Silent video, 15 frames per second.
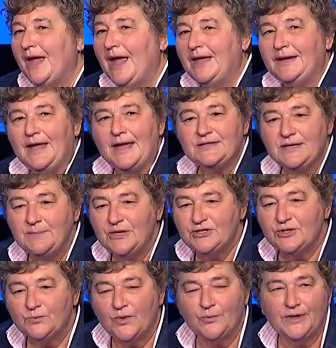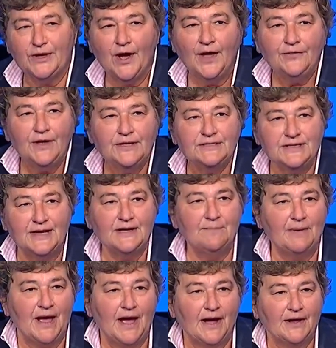And as I mentioned, when we got that data
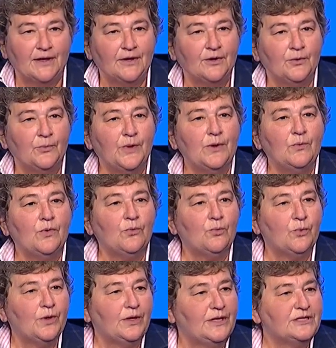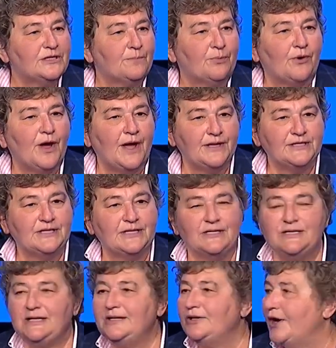back, we were really surprised that
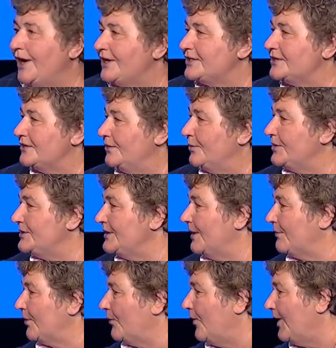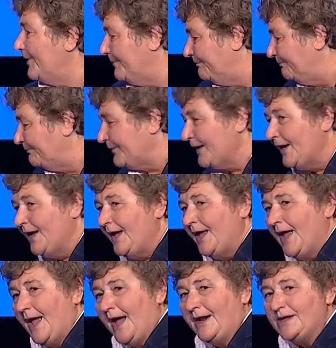DDoS was number one.
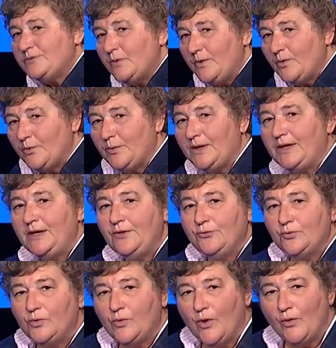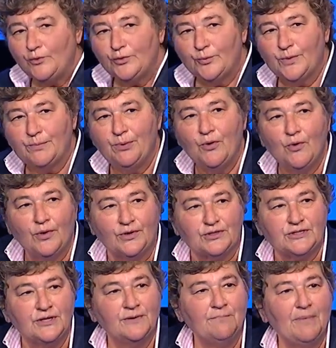And as we were reading through older
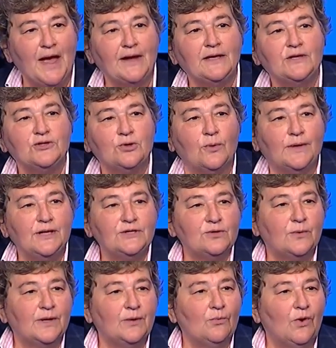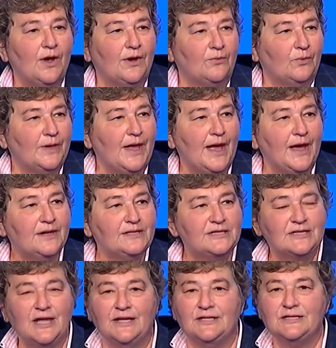reports, back in twenty twenty-one, we had a
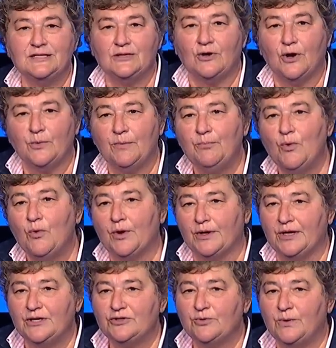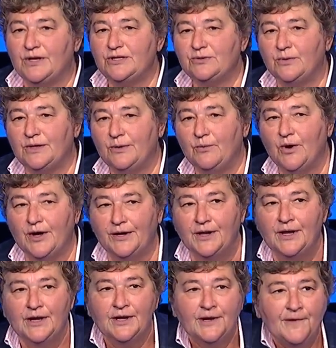sentence in our report in twenty twenty-one
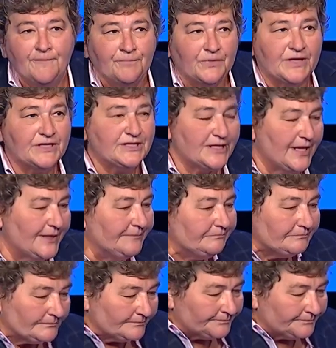that said,